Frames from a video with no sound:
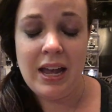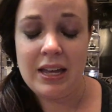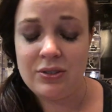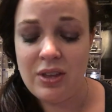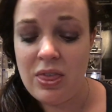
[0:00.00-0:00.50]
I
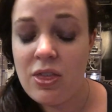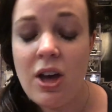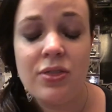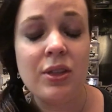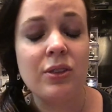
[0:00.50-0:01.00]
guess they
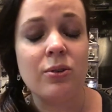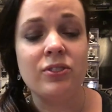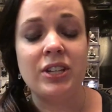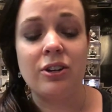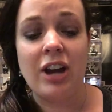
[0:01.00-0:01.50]
thought that the
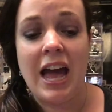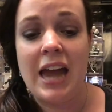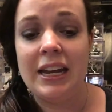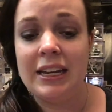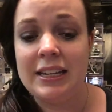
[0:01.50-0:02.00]
goaltender had it.